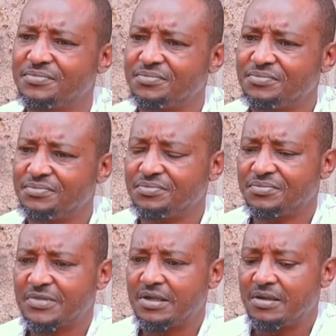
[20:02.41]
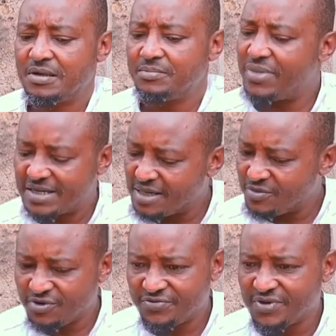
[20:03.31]
Mm. But
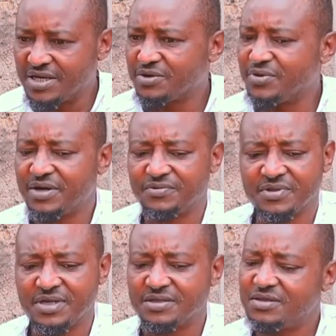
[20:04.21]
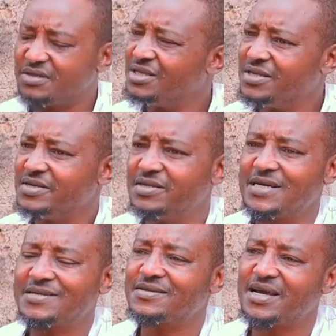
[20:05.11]
I'm not feeling well with this. Chinyi,
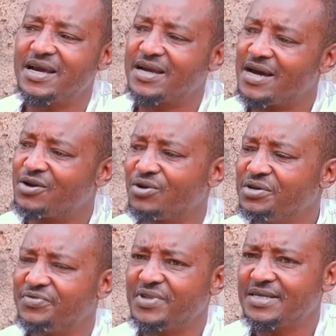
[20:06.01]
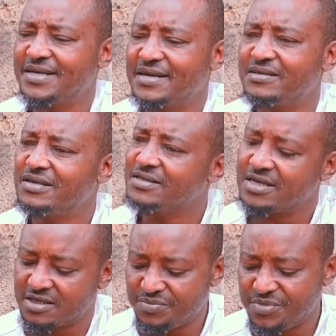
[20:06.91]
just try and handle. If there's anything,
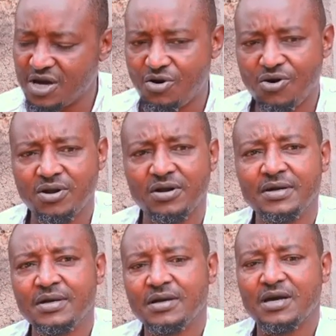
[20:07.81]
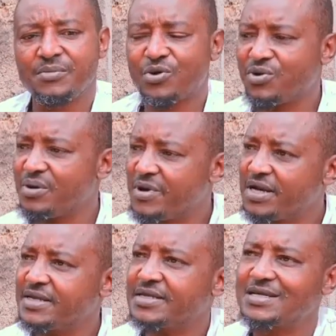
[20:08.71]
just give me a call. Mm. Kama kuna
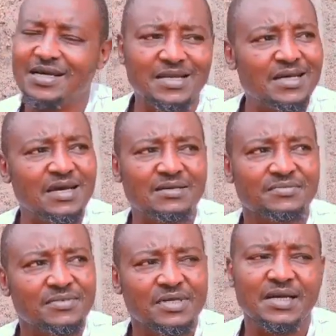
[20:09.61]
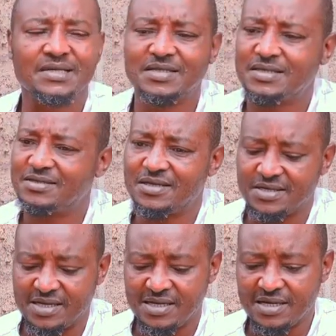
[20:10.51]
mali naweza saidia, naweza
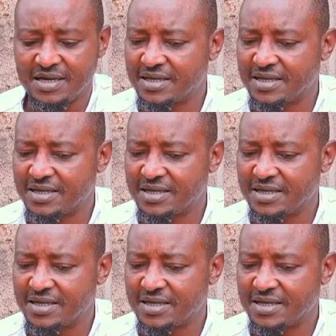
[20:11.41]
nitasaidia.